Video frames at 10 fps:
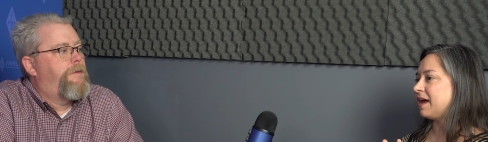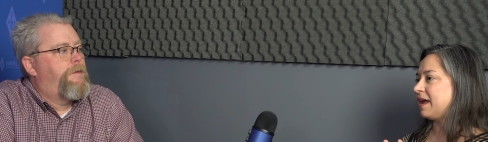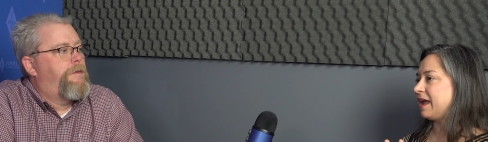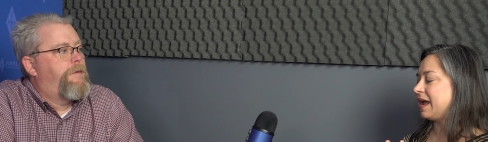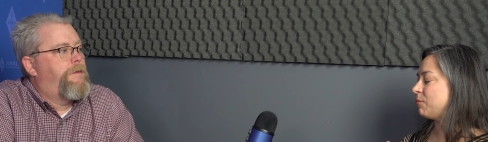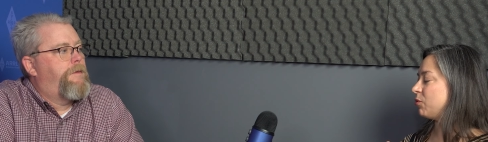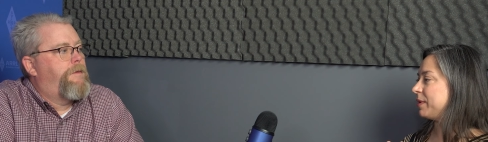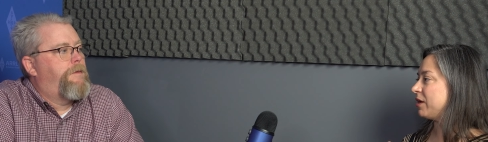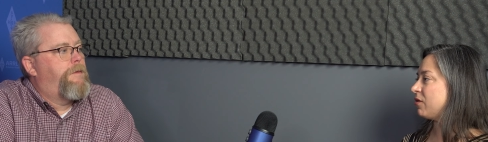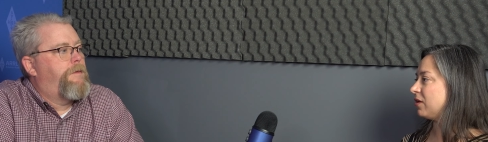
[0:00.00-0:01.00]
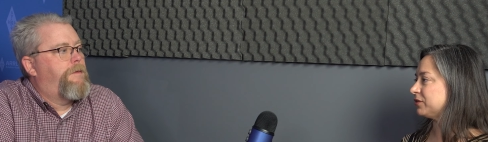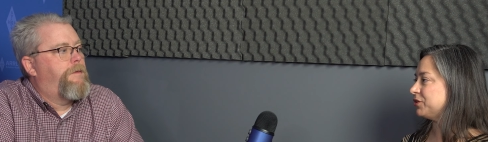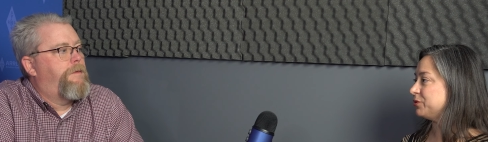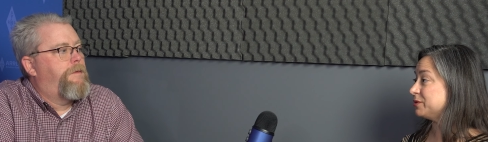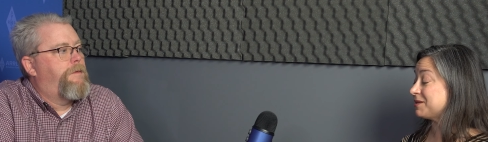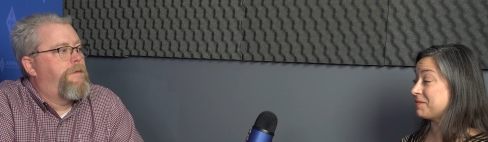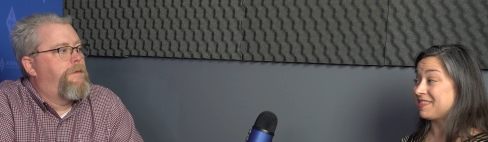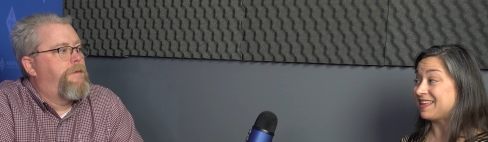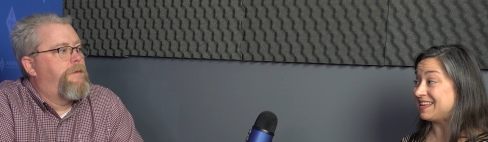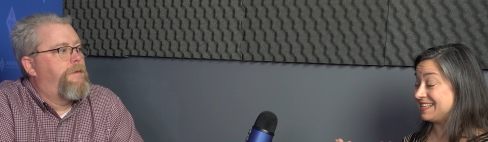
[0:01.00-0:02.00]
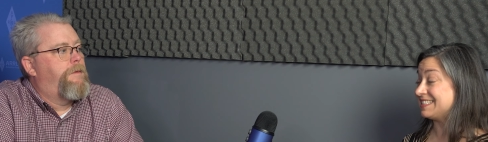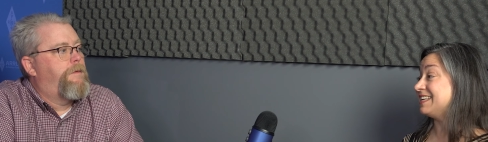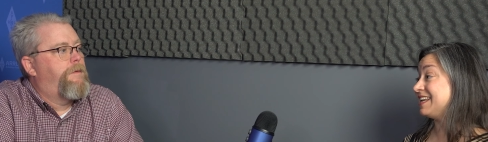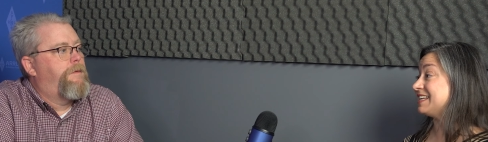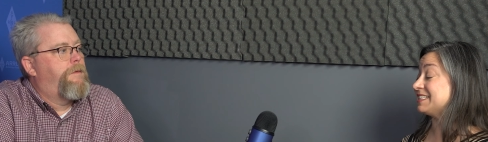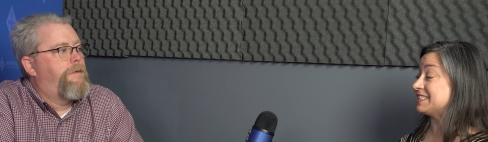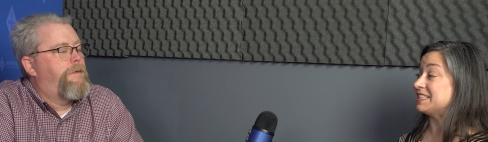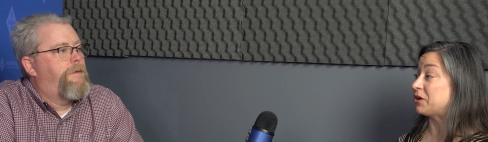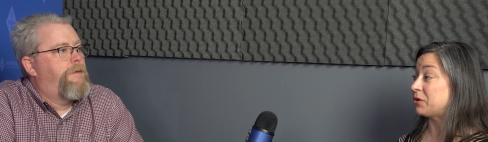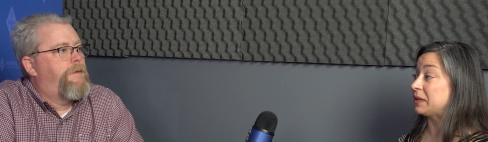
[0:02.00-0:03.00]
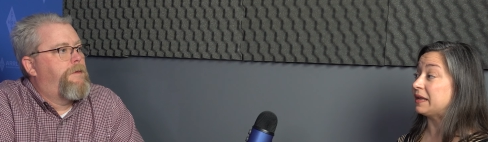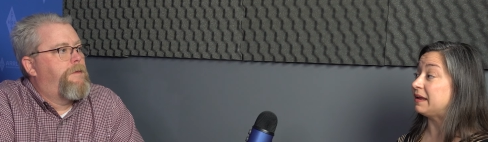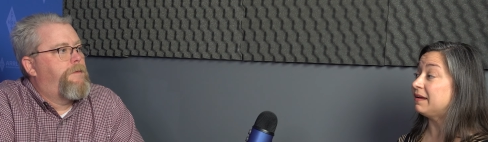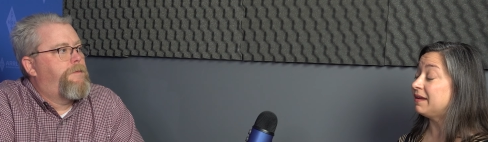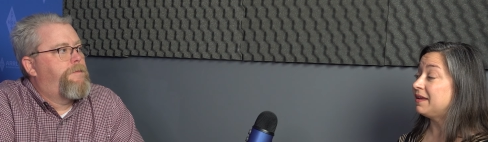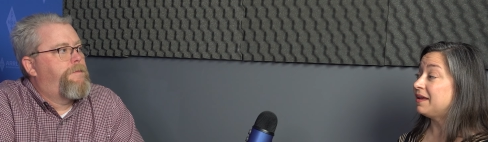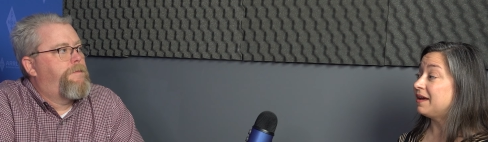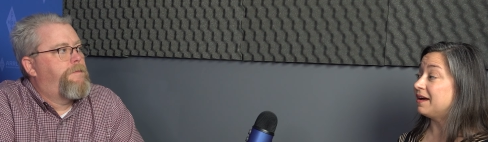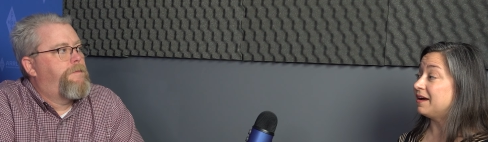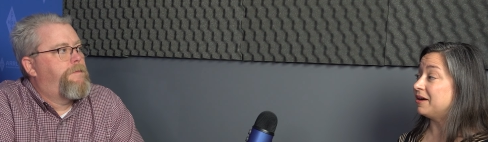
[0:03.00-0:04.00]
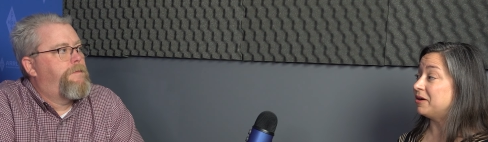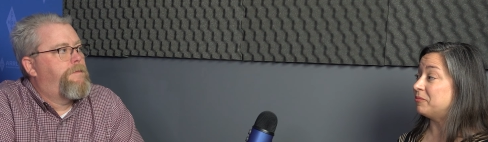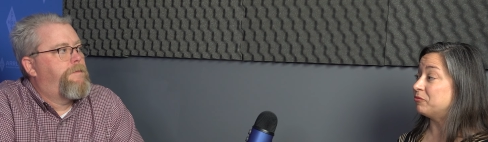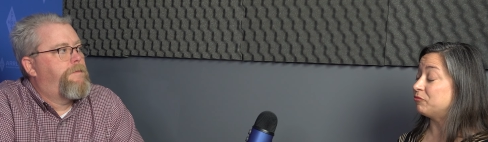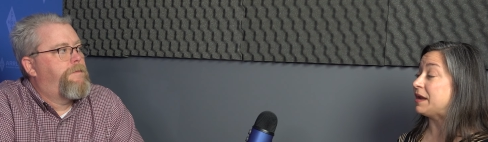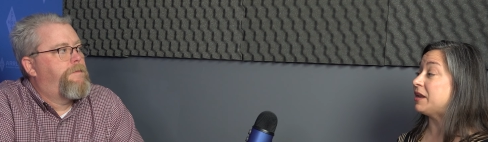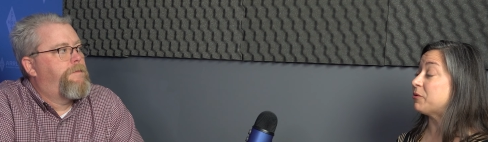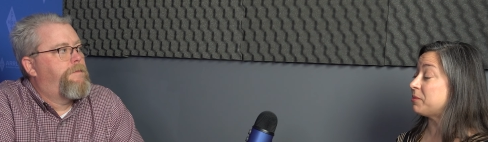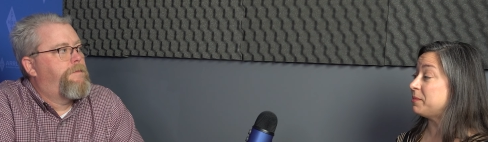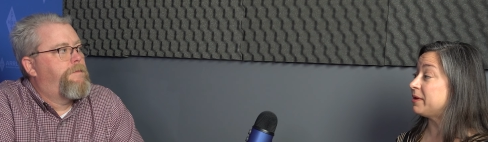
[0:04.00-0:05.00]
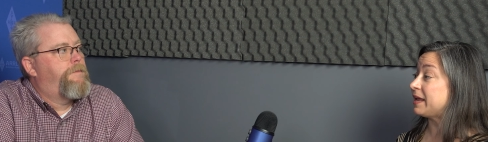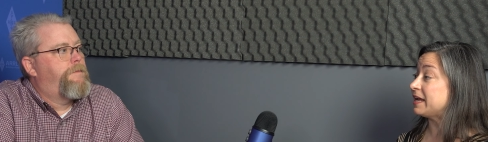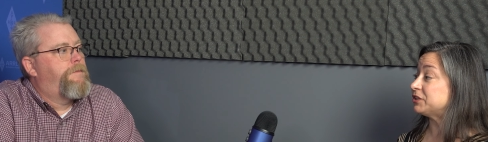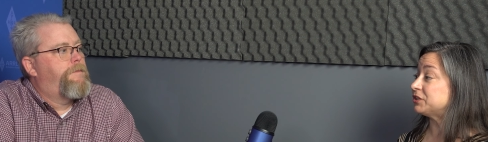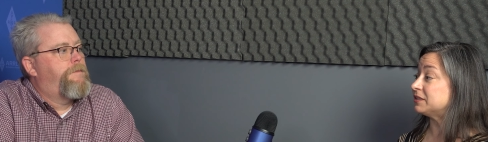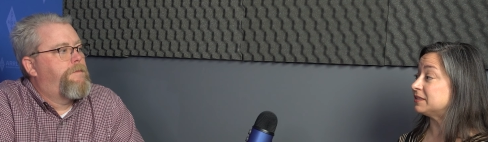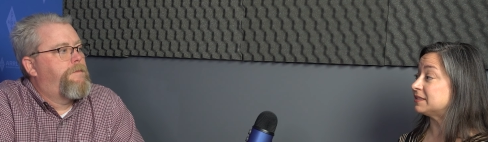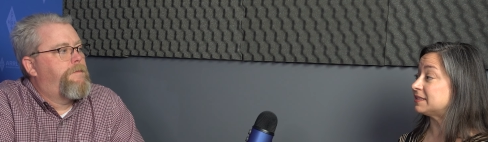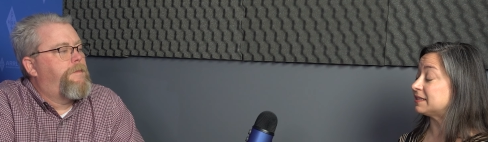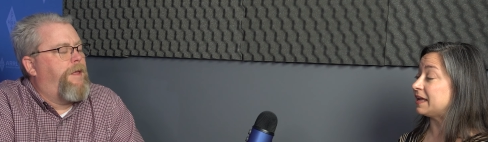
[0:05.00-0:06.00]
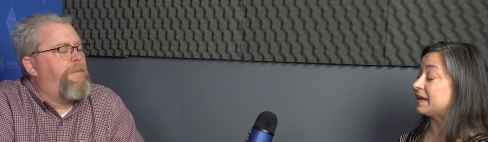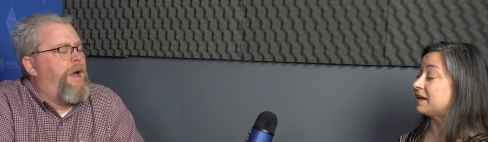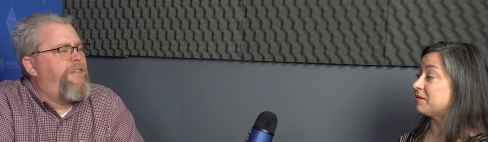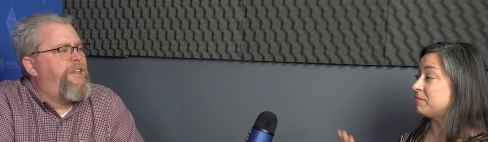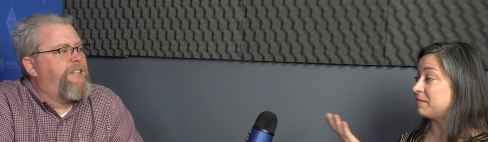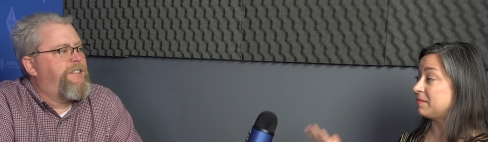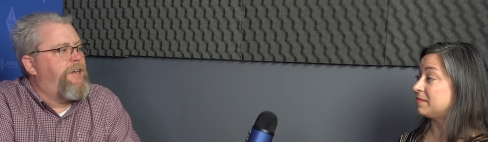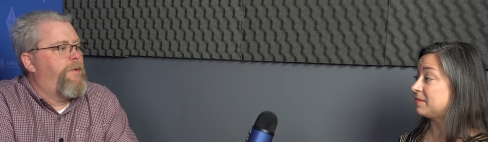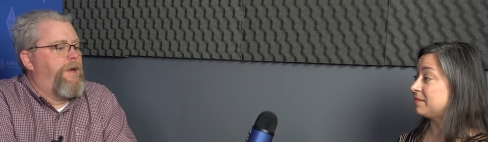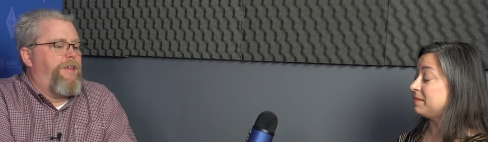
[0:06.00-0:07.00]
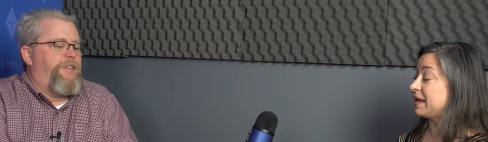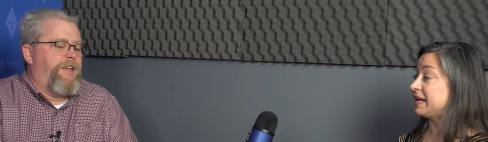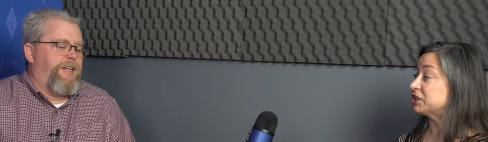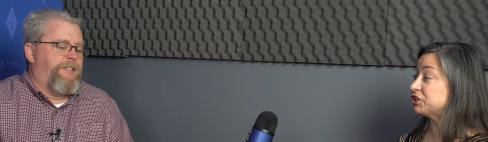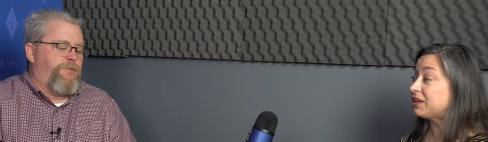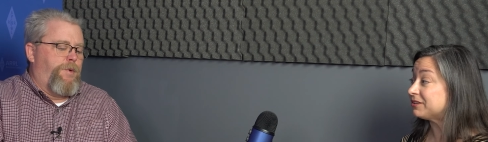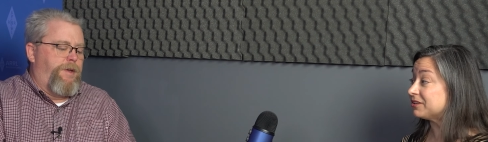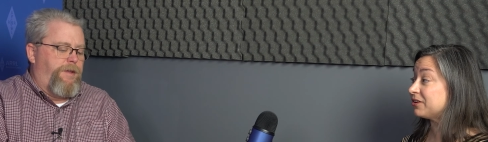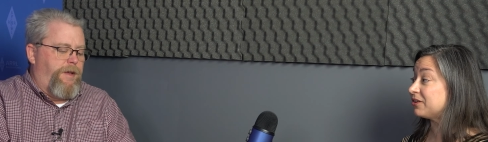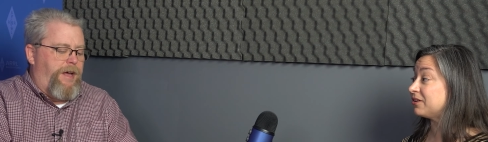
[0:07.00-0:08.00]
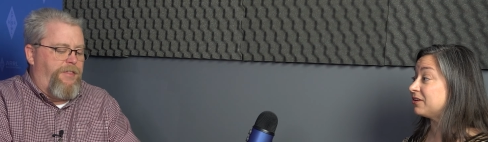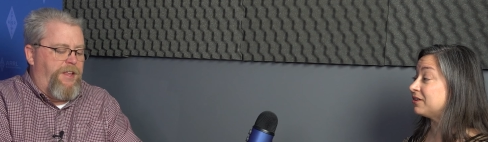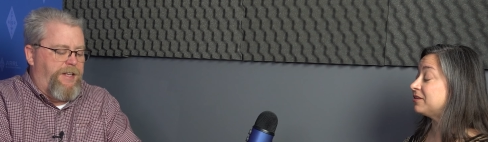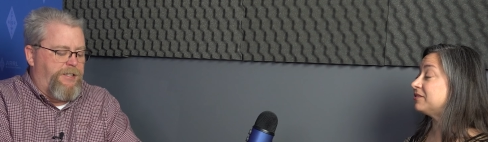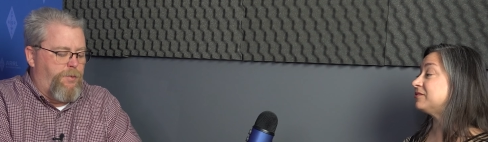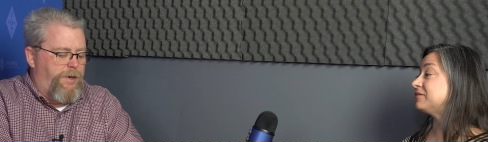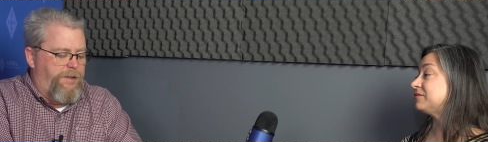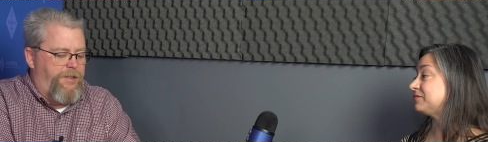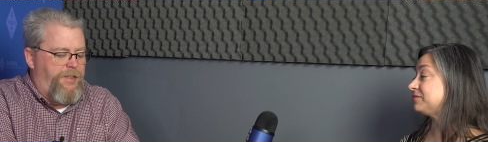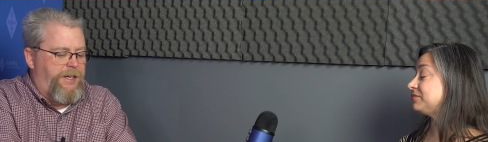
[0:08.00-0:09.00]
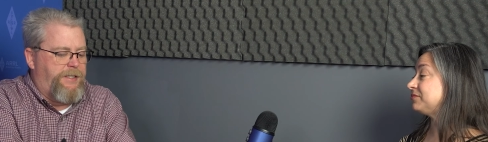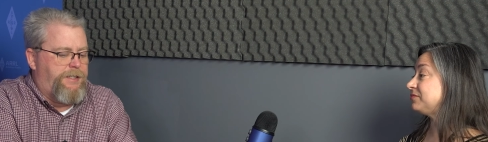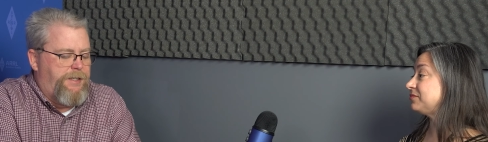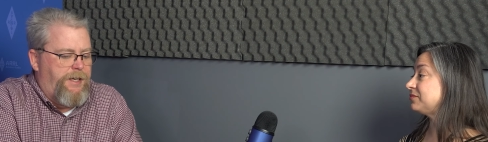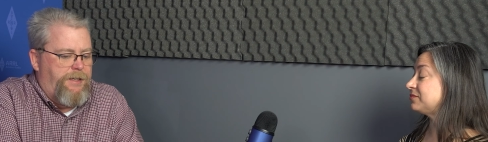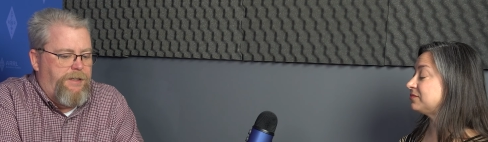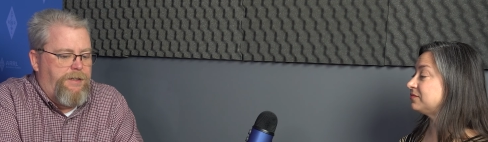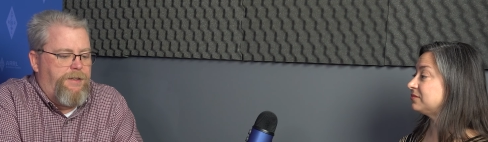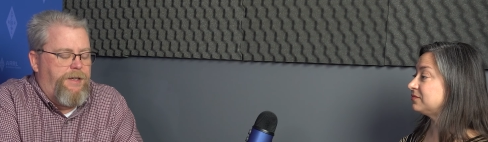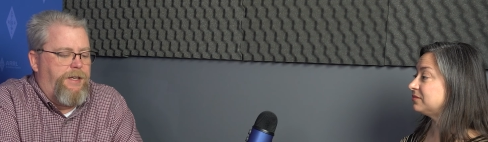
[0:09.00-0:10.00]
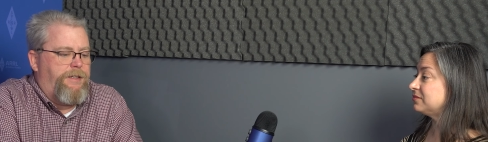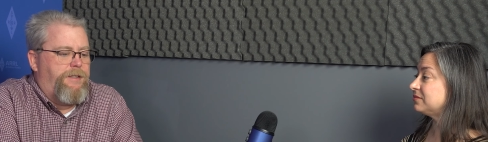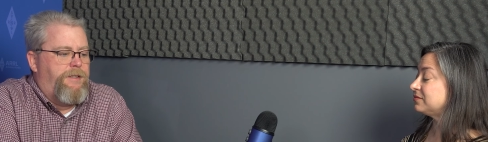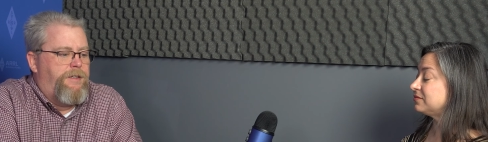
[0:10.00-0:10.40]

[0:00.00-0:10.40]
Speaker 1: a ham will be called to do something that isn't necessarily radio communications?
Speaker 2: I think so, and I think that's one of the things that